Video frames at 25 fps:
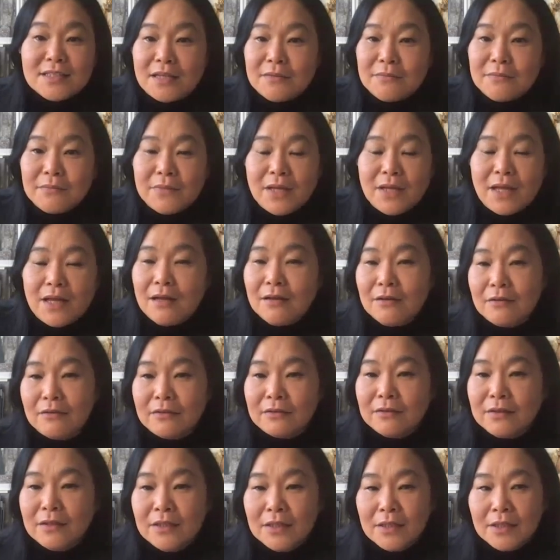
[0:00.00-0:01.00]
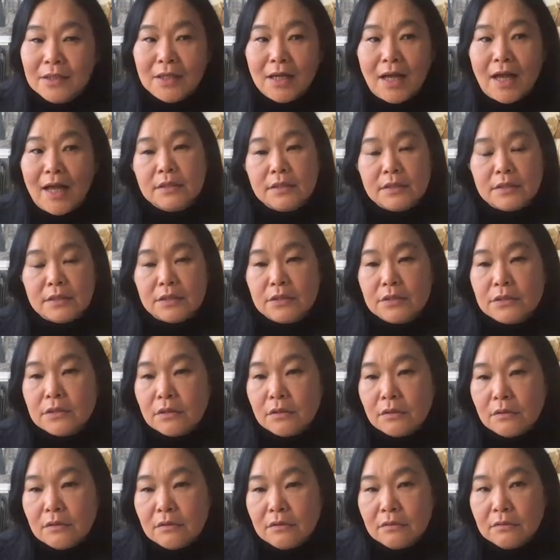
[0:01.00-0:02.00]
And somehow, this is a
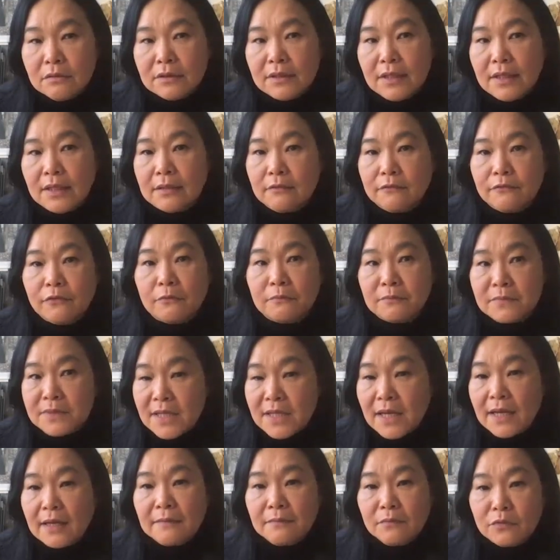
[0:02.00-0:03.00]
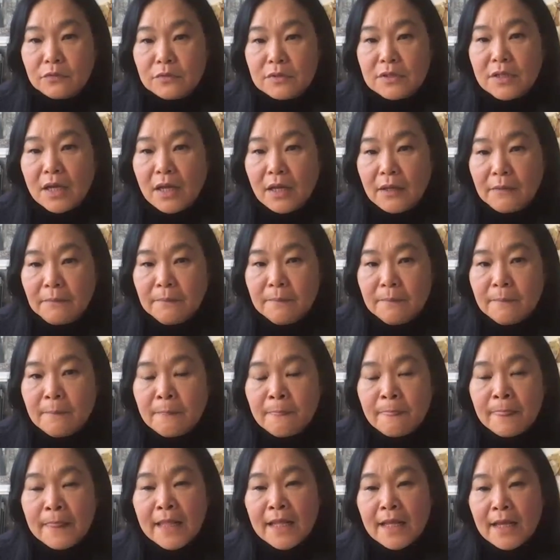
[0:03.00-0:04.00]
song that from time to time
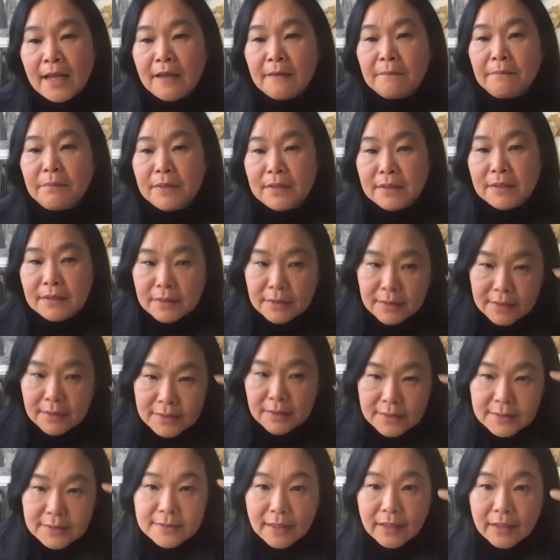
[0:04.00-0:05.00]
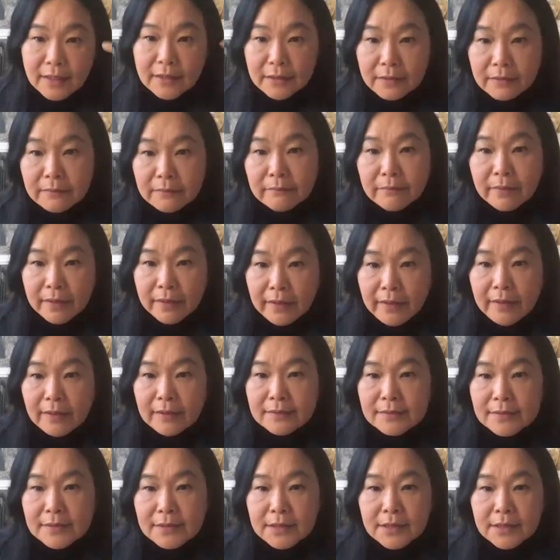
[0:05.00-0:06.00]
had been inside my
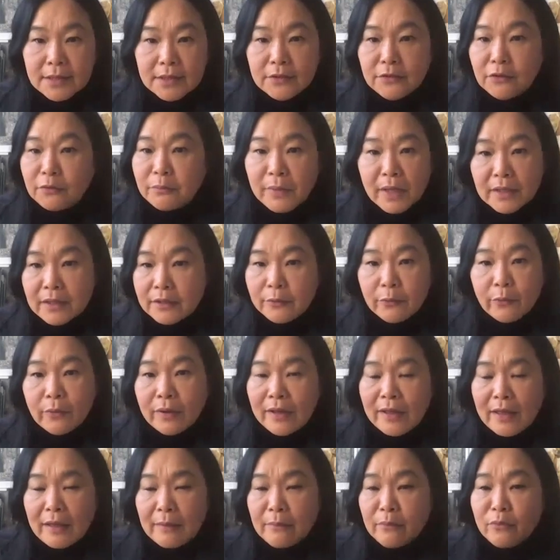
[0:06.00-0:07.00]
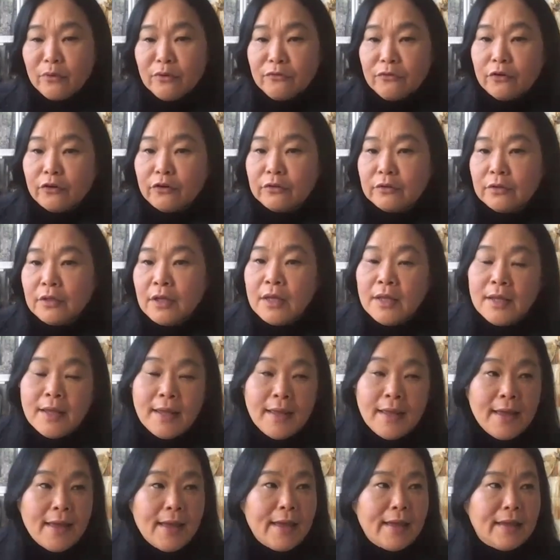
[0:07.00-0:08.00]
head, no matter where I move on.
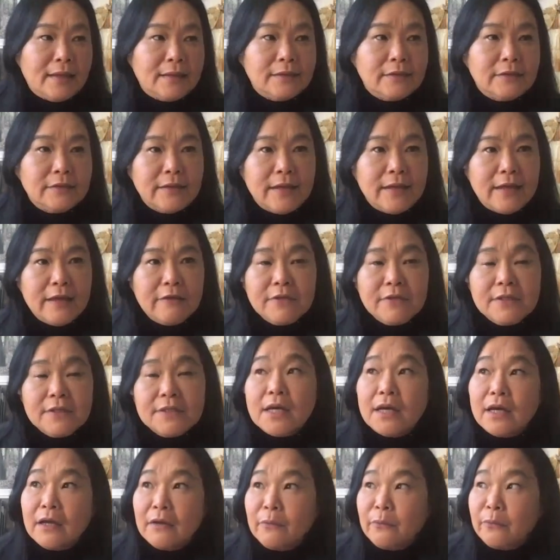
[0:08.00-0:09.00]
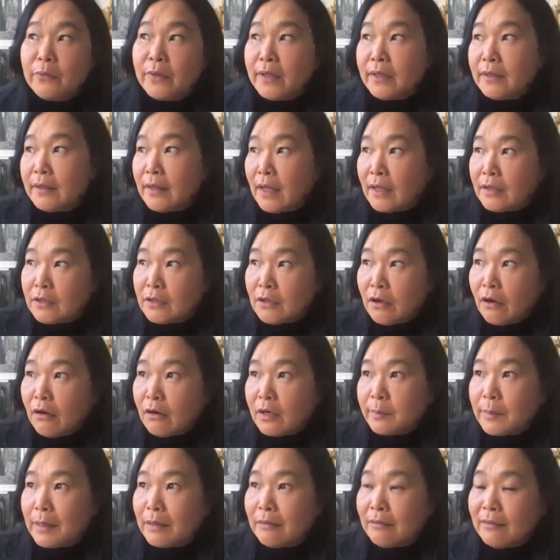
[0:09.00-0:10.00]
And every time when I
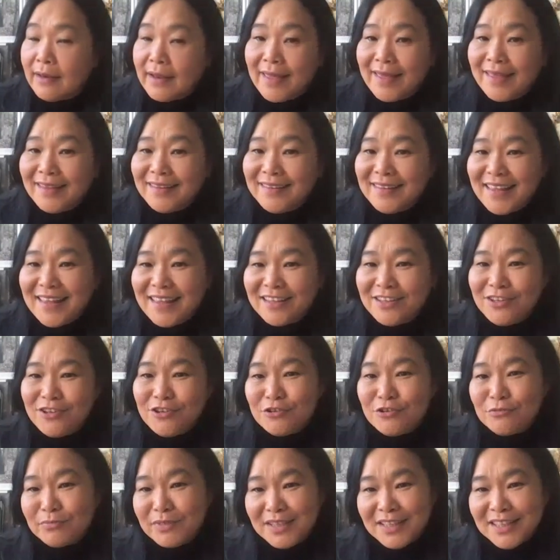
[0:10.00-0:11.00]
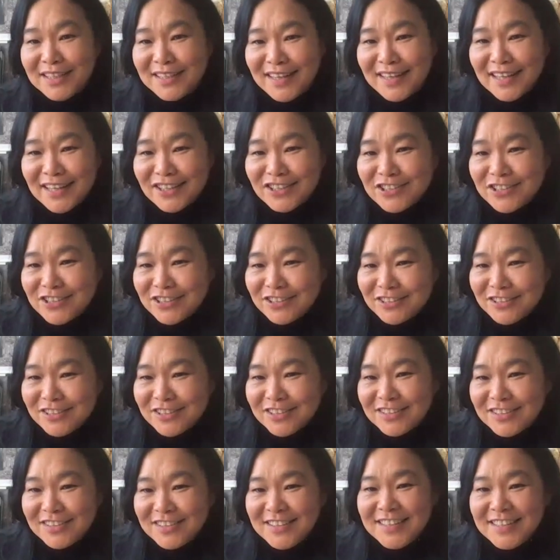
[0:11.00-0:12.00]
talk about land and human
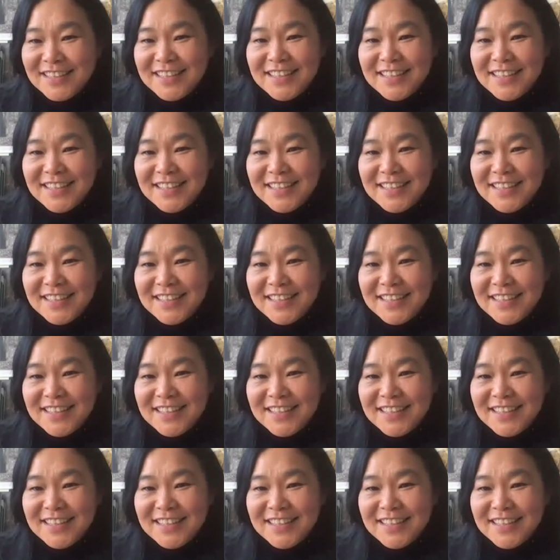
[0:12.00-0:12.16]
relations,